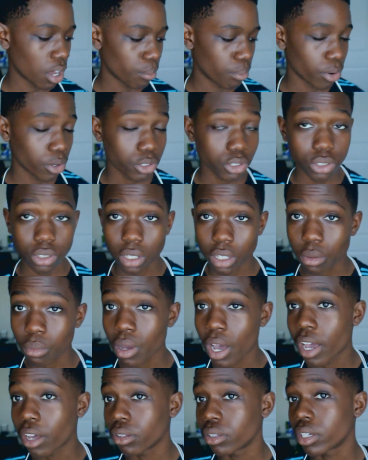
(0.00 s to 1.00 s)
Personally,
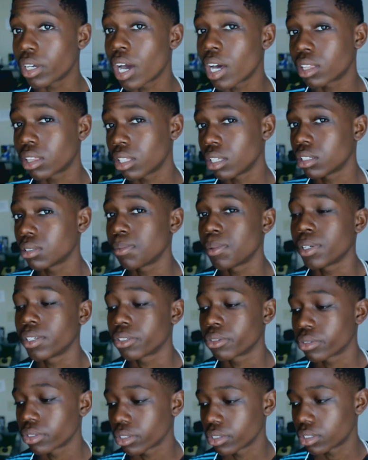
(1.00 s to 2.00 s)
I only got this
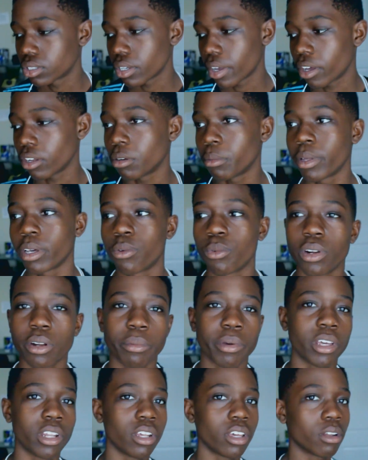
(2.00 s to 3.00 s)
because it was on sale. I'm like, when
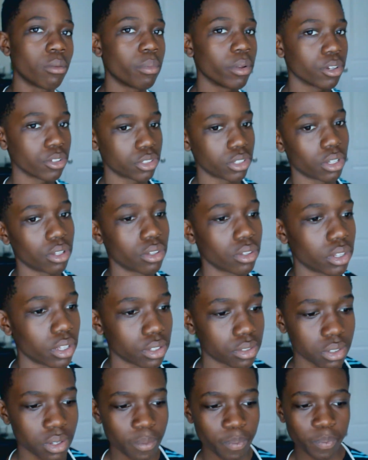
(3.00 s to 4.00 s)
am I going to get a better sale than
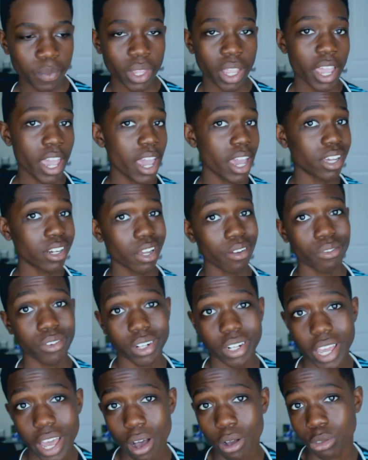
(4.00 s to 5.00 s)
this? And
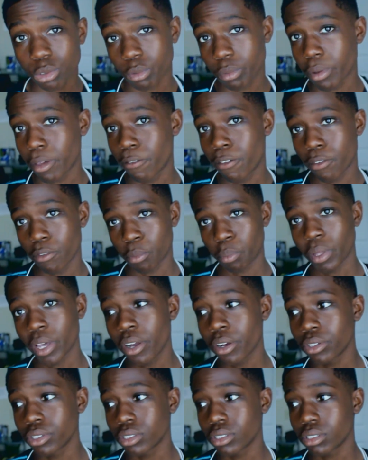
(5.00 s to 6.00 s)
Evan Gao is one of my favorite
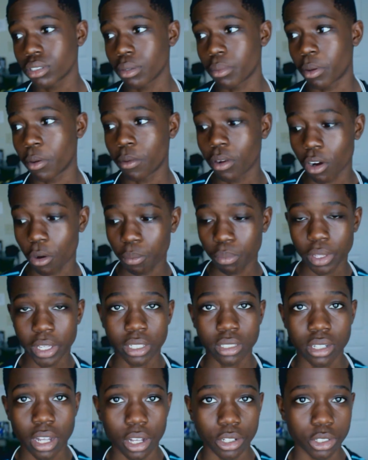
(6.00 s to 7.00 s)
players, and our
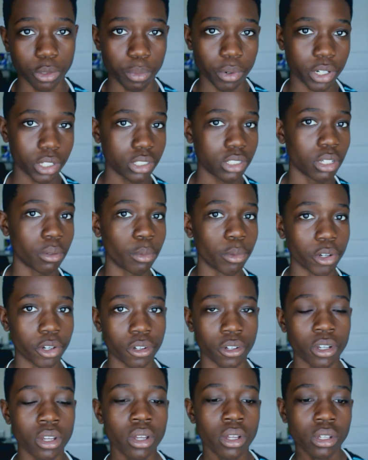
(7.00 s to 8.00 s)
play styles are pretty
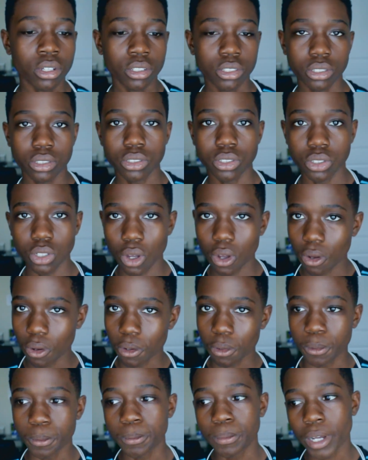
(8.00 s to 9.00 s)
similar,
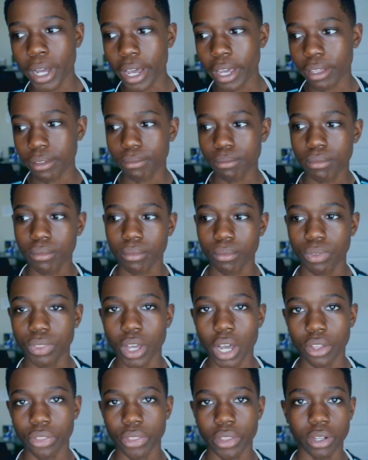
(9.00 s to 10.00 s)
so I
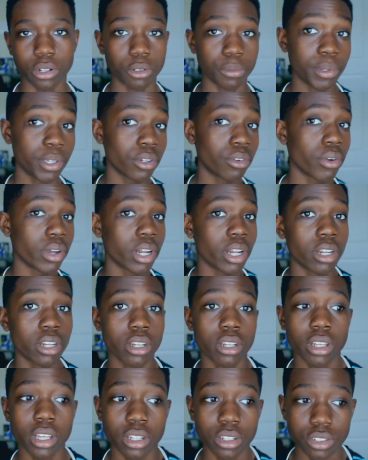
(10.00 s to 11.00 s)
thought that it would be a great
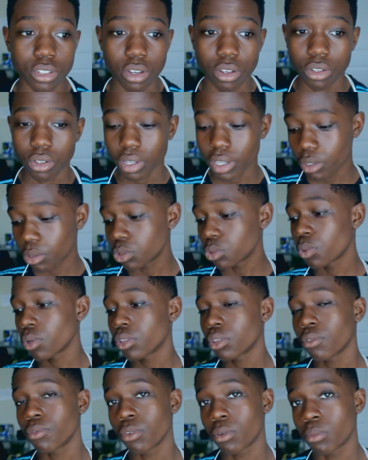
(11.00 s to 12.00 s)
idea to get this yo-yo, and it was
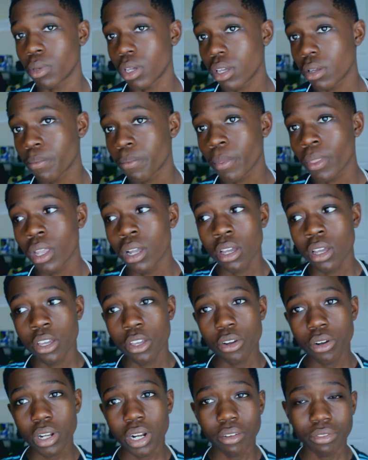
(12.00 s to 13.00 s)
worth it for me.
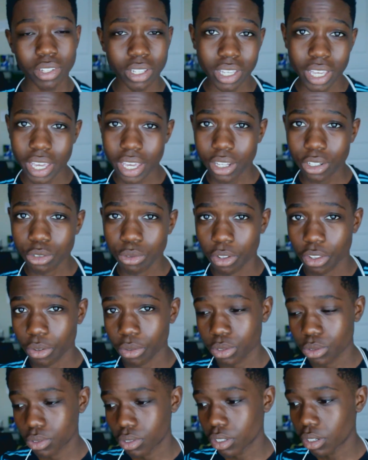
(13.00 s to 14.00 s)
You're going to have to gauge whether
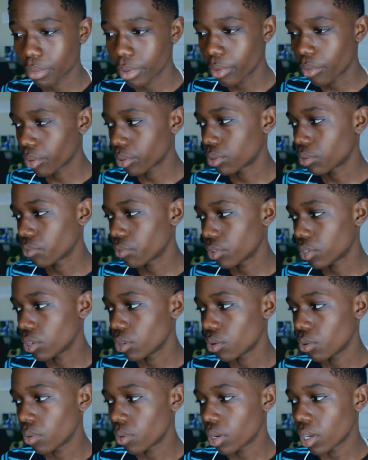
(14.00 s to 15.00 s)
it's going to be worth it for
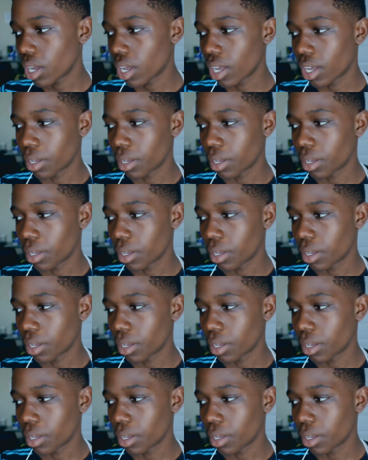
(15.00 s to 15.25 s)
you.